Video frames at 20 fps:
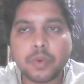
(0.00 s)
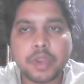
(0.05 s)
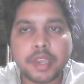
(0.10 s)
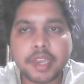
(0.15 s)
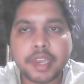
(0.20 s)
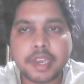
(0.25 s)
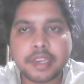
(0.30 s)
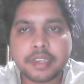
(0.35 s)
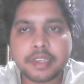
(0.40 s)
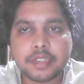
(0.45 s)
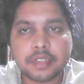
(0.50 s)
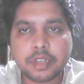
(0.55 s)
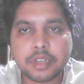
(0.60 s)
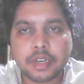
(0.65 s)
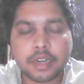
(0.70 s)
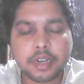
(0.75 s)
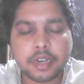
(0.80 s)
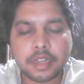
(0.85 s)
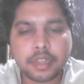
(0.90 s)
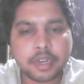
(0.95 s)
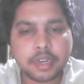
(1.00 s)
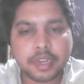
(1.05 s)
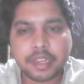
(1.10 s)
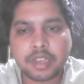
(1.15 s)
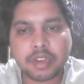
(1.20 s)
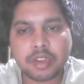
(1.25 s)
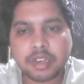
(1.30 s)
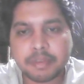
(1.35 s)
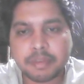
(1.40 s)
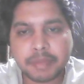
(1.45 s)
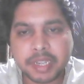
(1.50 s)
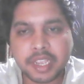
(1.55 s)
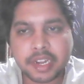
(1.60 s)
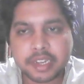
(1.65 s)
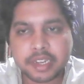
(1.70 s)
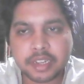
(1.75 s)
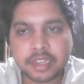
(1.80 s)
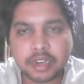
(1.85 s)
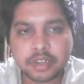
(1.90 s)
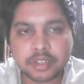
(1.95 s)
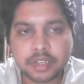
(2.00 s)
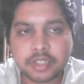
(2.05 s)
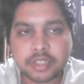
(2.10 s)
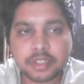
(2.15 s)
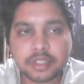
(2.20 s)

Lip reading: AI is running on in mechanical engineering.